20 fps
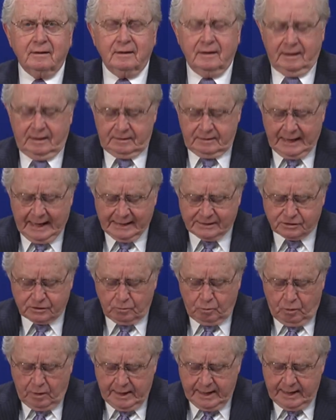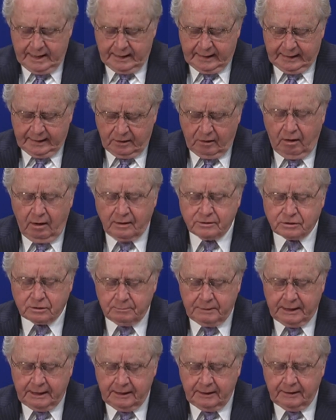And that's the way it ought to
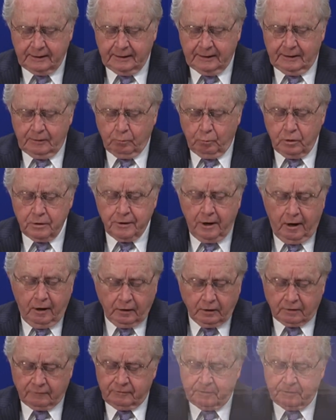be with all of